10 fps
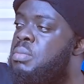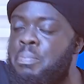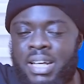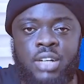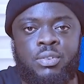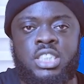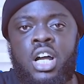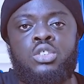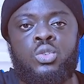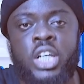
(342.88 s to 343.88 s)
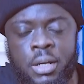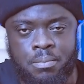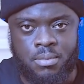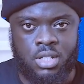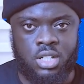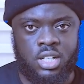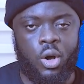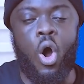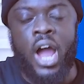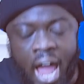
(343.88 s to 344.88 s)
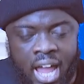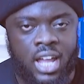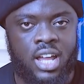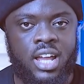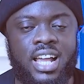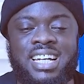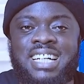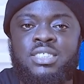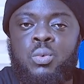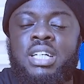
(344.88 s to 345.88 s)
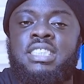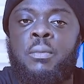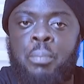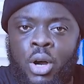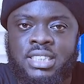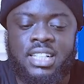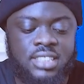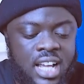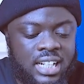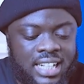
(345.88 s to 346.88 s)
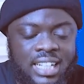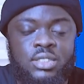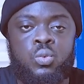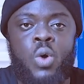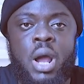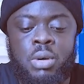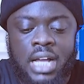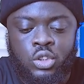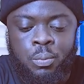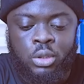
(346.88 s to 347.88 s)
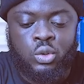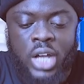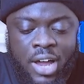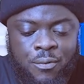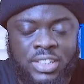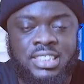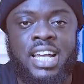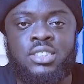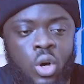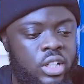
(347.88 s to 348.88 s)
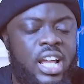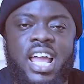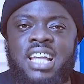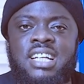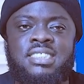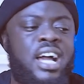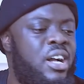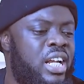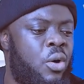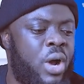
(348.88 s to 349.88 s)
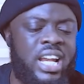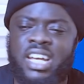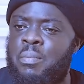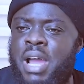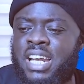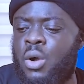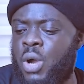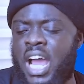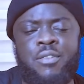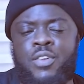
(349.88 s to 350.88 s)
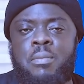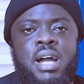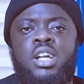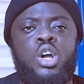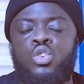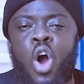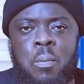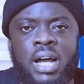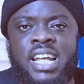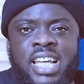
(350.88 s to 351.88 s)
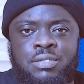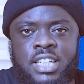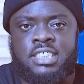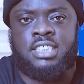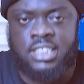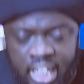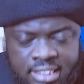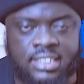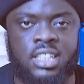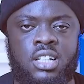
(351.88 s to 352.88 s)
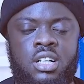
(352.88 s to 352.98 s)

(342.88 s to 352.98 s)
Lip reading: to be beneficial to him or her. And that is what is important. That is where we are supposed to emphasize on. And yes, I ain't aware that they're not aware of man. Nobody gives a shit.